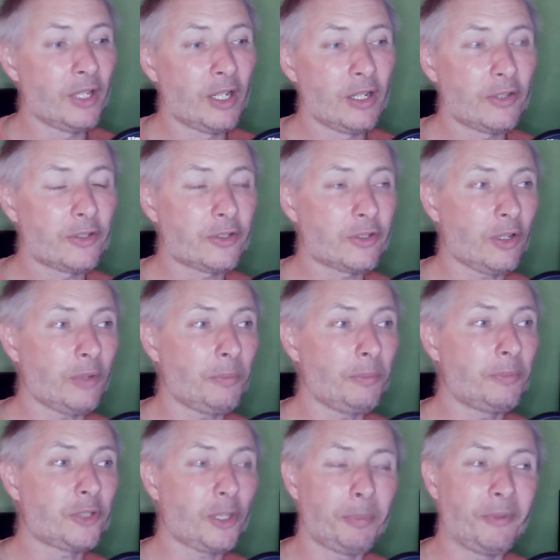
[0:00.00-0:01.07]
shopify
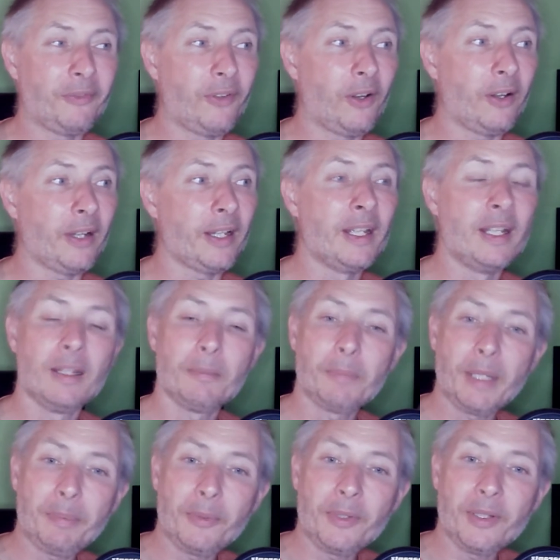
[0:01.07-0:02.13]
people
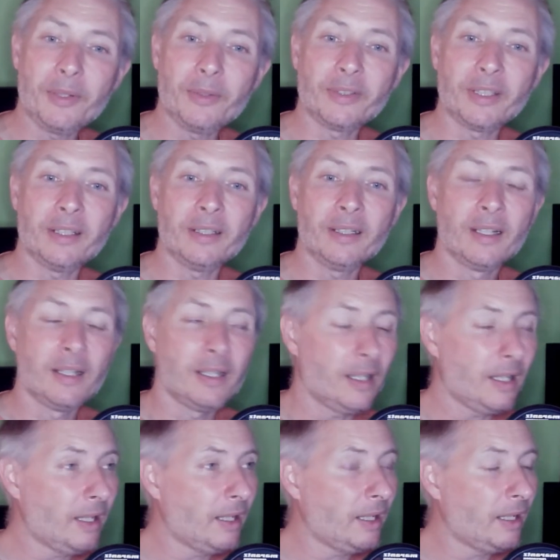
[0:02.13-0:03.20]
using uh,
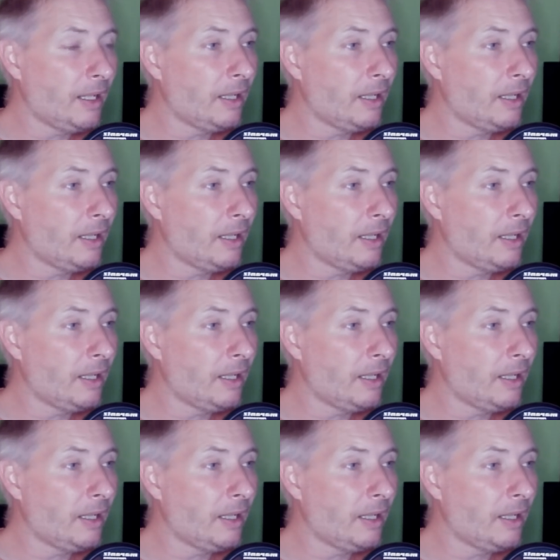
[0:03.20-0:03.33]
Car,